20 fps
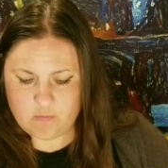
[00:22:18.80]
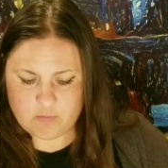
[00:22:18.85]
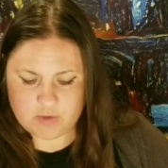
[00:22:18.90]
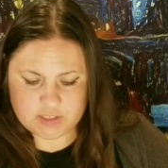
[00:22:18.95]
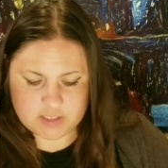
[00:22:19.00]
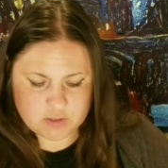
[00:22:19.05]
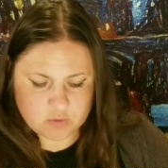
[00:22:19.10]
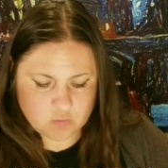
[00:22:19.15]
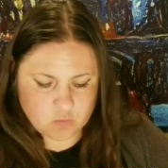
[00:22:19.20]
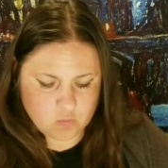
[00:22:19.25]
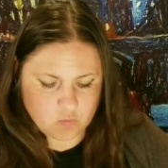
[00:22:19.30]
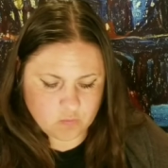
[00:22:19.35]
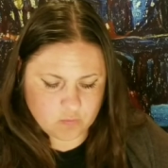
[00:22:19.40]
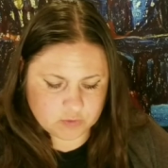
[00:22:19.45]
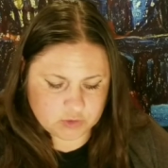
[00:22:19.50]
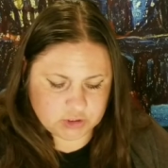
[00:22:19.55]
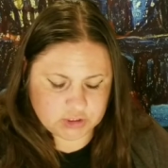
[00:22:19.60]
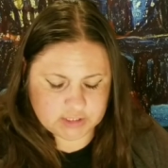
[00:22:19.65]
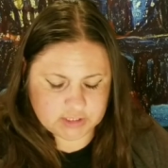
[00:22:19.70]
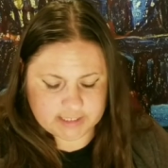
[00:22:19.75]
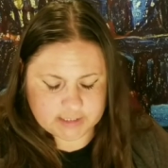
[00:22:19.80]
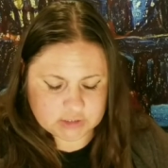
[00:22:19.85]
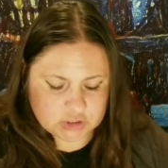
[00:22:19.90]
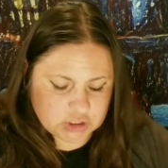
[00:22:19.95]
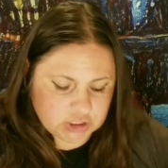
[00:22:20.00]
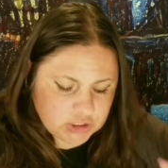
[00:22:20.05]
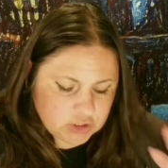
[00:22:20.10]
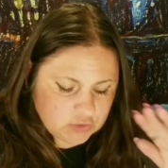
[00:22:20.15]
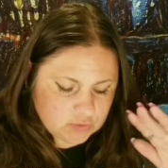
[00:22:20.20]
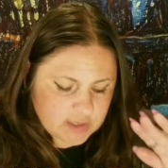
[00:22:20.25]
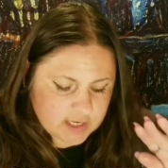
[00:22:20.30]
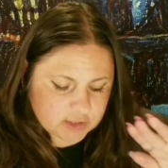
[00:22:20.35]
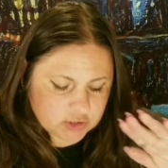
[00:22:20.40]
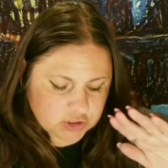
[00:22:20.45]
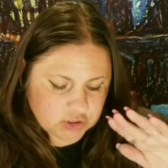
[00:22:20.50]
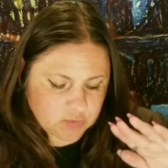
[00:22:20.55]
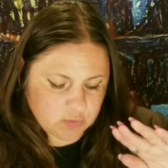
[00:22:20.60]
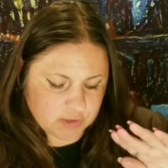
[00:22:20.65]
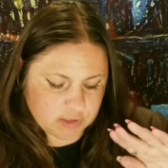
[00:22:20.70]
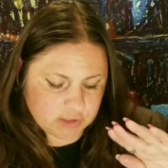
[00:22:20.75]
didn't she, like she knew how
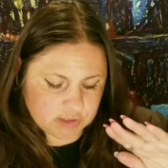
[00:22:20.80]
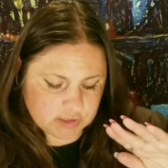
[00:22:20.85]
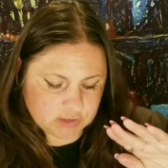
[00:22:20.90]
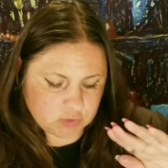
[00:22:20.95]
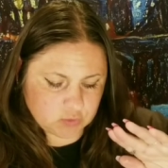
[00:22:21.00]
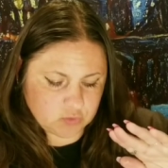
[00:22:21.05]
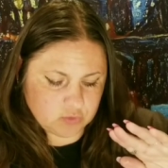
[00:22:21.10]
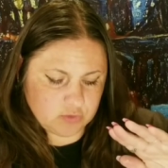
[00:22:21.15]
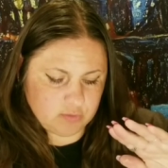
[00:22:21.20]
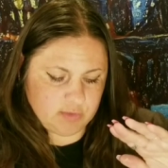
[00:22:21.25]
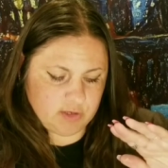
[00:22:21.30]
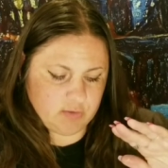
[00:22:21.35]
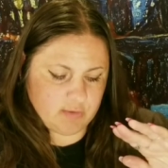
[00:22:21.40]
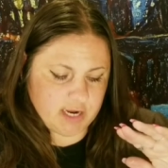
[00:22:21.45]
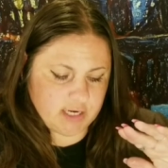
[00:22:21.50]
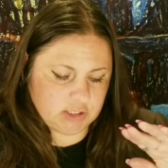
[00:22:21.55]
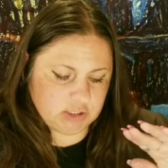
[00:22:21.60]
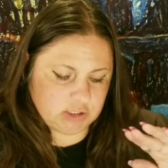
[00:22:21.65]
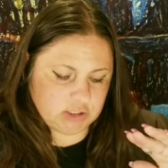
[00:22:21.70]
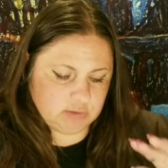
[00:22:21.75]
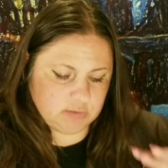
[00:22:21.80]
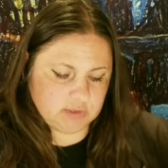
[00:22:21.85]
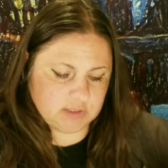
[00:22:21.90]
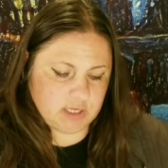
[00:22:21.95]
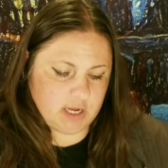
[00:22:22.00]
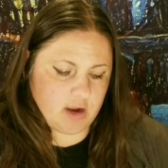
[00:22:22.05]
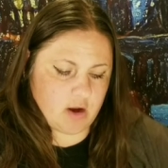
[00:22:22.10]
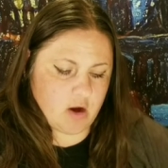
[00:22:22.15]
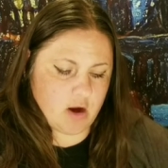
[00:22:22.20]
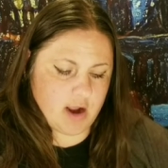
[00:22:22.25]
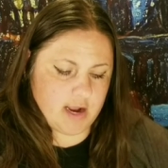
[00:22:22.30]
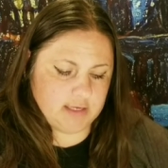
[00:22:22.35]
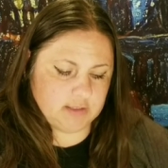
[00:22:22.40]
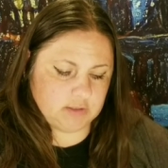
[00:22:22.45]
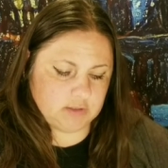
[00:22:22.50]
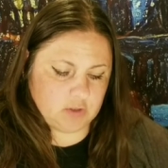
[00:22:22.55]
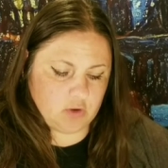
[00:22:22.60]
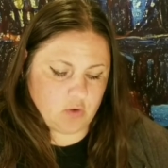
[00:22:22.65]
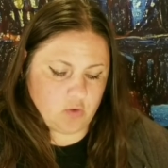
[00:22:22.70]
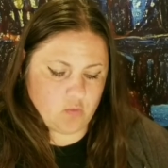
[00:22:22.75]
she wanted the school to be right she was like all right
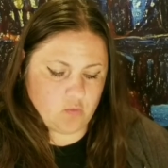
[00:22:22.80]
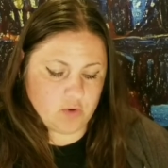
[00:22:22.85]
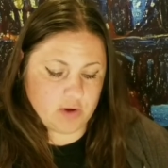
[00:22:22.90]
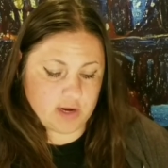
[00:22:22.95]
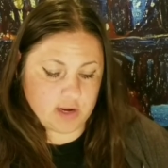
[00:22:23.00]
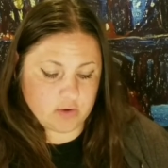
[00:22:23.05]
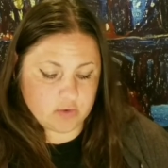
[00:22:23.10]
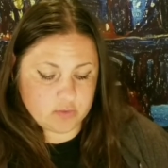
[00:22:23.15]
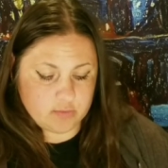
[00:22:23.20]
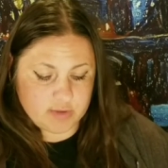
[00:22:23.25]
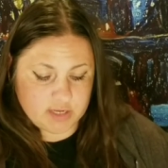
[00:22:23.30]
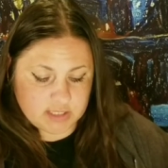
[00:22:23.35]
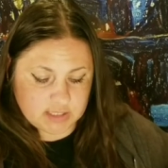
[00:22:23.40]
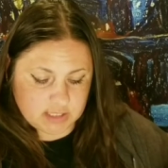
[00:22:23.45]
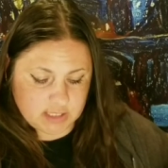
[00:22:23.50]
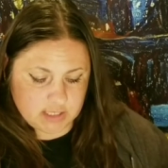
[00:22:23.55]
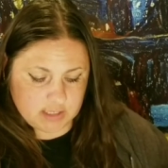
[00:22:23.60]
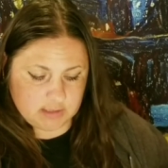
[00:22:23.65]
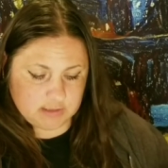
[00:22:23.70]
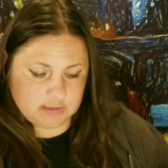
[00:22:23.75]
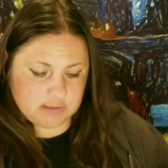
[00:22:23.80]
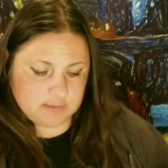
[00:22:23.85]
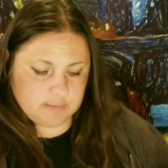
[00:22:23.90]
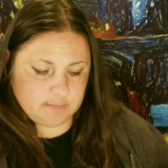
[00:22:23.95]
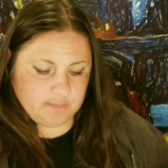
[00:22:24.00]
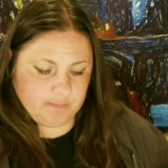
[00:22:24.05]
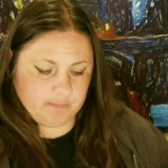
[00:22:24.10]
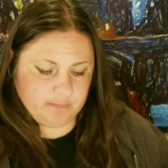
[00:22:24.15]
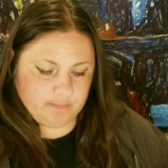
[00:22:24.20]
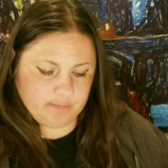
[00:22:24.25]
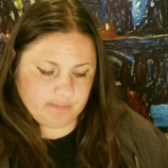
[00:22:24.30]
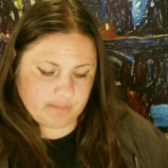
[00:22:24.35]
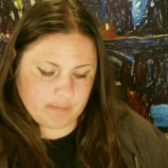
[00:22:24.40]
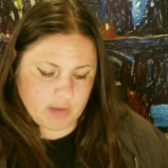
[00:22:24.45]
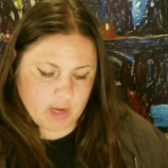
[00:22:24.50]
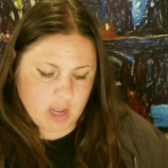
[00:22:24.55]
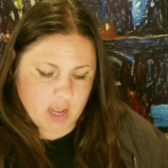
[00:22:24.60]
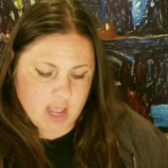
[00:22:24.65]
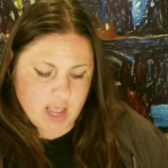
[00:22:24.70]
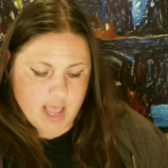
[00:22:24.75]
so we're not going to beat the kids
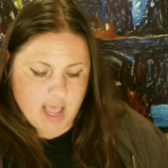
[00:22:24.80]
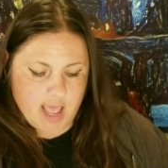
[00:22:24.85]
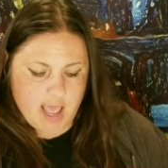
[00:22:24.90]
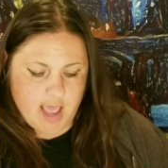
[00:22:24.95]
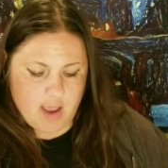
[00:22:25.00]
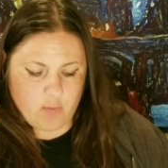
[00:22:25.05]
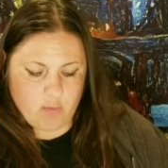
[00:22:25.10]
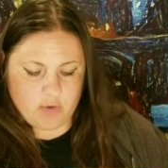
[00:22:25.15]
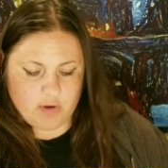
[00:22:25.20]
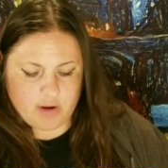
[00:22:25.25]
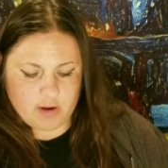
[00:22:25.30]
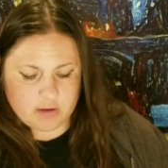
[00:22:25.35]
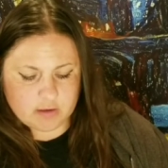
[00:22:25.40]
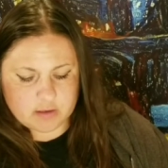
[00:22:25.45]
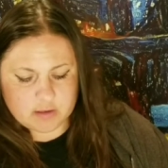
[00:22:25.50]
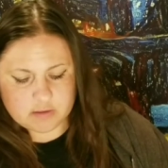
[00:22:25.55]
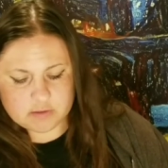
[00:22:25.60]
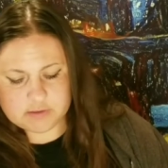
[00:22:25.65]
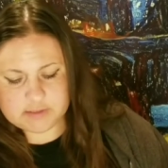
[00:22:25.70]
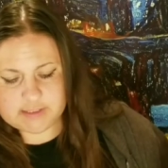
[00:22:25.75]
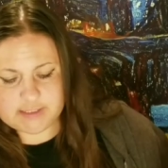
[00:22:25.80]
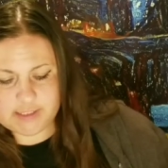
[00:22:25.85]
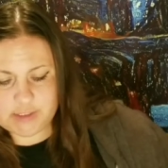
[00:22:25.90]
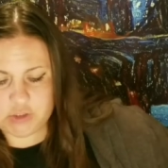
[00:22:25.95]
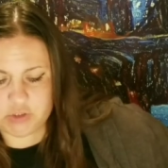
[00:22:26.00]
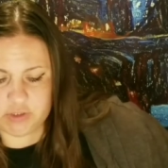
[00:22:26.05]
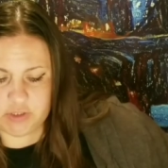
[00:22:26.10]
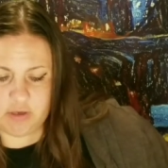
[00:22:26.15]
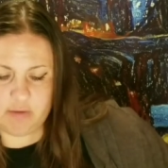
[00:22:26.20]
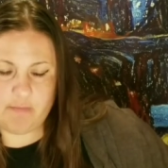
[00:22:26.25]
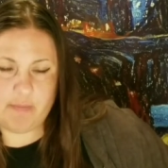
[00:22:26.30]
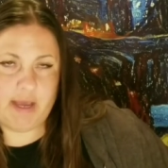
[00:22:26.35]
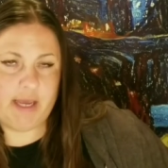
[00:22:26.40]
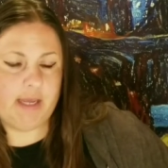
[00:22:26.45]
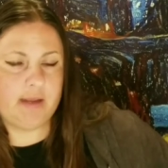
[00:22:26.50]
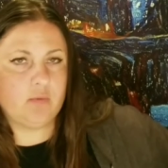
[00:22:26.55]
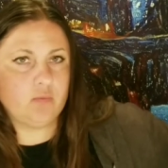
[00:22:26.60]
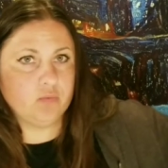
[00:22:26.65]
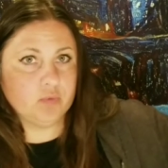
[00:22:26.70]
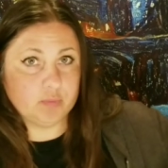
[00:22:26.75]
and we're not going to teach them
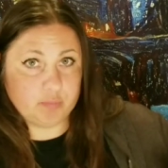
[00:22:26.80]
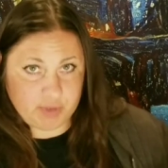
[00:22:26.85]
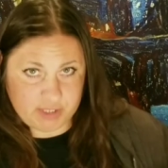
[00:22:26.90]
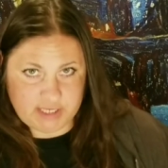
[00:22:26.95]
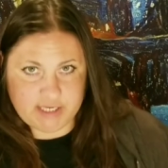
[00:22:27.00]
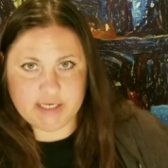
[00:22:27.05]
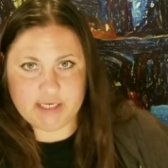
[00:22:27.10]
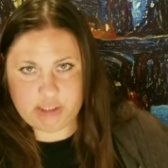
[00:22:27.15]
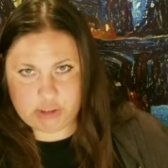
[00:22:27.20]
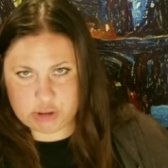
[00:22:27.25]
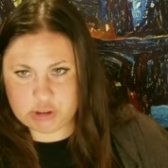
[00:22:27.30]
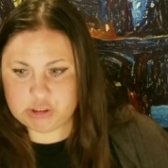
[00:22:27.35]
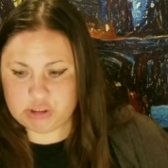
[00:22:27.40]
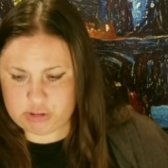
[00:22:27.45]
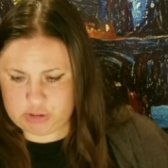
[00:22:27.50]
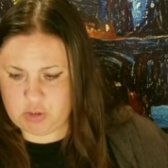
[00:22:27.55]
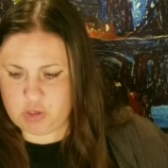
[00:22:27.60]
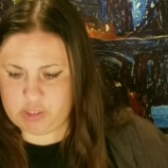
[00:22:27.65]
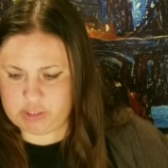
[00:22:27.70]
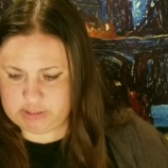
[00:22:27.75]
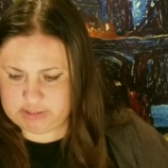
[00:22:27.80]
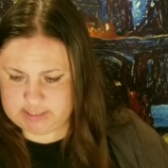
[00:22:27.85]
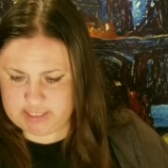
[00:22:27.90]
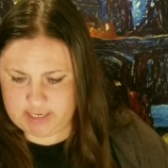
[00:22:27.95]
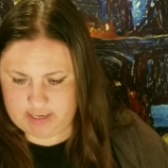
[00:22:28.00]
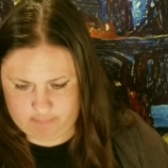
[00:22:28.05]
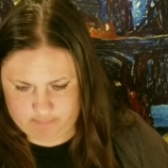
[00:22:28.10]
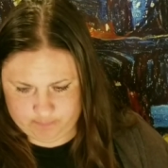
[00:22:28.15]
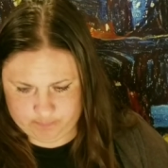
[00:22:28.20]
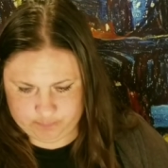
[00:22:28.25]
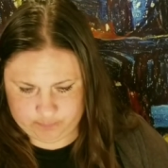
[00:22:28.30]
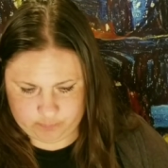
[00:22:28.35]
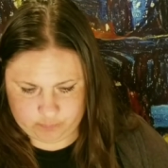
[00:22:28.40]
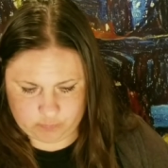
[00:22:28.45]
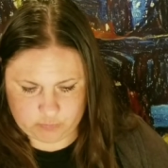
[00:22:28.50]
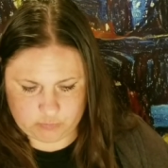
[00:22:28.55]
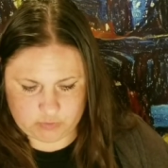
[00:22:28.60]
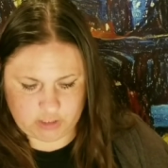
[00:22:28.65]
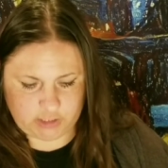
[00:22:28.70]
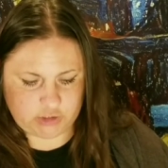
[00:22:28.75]
by repeating shit all the time
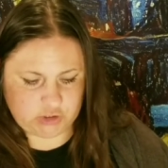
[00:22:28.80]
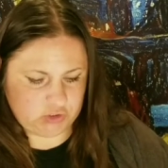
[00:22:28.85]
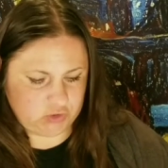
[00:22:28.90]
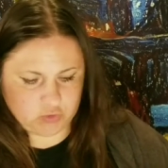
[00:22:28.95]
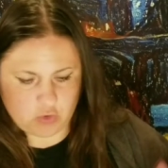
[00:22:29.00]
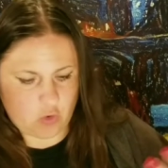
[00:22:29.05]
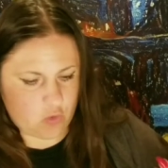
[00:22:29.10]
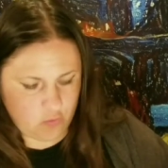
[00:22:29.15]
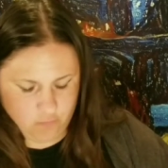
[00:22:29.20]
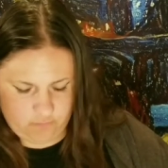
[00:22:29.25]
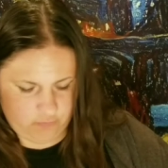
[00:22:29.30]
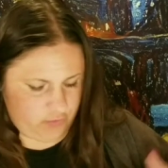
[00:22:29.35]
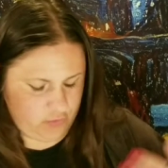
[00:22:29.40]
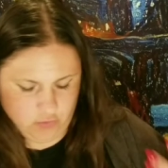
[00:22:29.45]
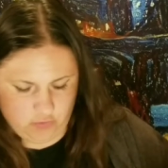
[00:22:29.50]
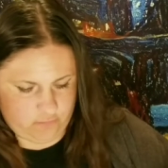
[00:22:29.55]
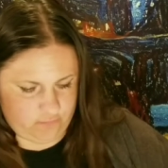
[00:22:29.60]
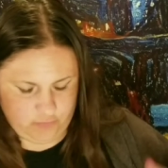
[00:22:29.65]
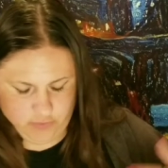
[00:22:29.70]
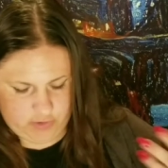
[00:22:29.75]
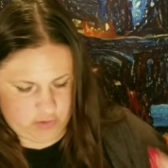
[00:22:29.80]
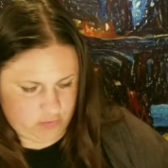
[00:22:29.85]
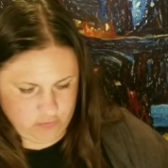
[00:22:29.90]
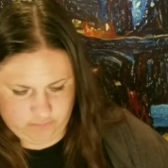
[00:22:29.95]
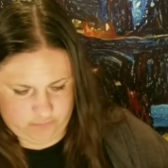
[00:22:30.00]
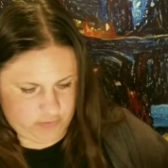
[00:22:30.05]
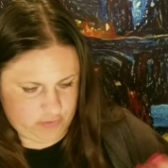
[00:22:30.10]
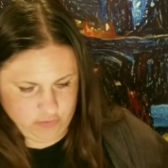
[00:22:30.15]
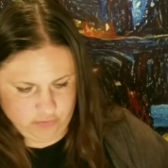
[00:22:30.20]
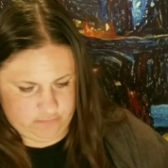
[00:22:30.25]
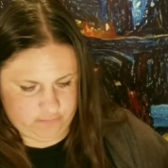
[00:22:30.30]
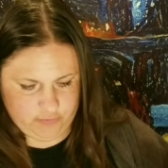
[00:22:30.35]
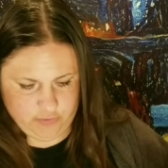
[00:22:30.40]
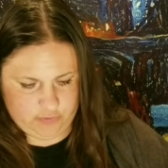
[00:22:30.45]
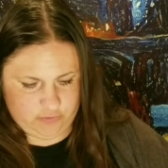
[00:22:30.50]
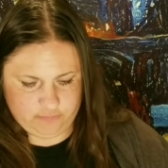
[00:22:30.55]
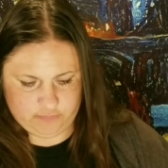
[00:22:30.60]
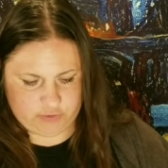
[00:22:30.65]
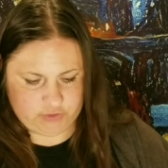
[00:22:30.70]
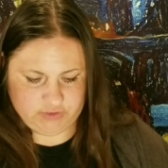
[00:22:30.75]
like just over and over and over and over
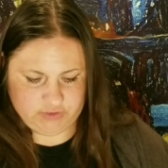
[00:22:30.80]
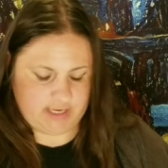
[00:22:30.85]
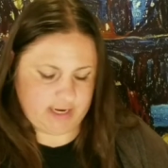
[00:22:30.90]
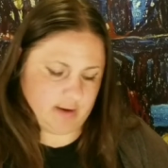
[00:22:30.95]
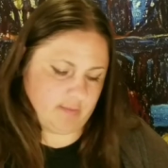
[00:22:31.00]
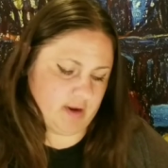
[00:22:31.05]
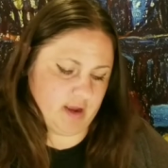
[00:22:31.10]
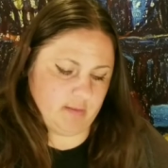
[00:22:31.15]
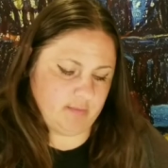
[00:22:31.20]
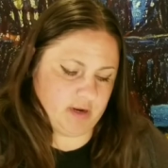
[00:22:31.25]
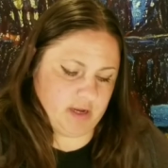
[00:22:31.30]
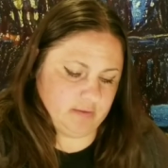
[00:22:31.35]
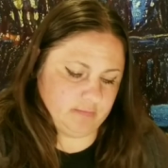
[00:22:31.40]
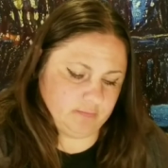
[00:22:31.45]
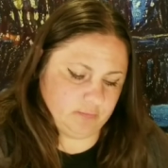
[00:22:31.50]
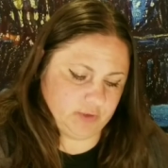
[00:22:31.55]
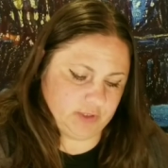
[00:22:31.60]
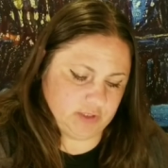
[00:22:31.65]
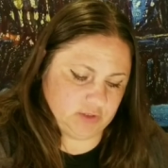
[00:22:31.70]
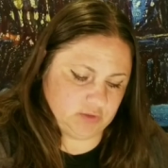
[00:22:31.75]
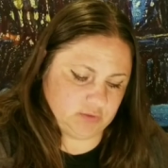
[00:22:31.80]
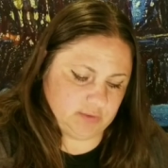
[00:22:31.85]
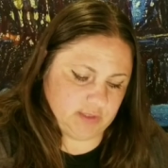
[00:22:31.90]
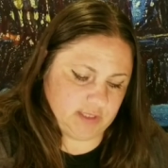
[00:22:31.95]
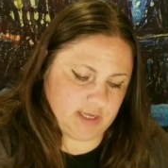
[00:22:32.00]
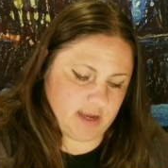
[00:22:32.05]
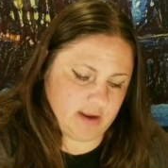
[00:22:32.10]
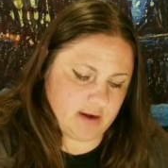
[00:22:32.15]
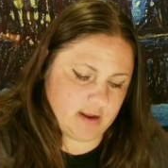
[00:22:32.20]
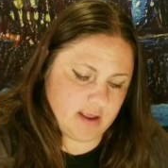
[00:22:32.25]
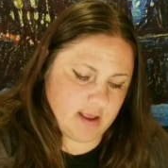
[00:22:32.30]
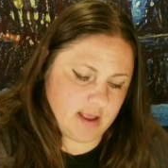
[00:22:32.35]
and over she's like i'm not i'm not we're not doing that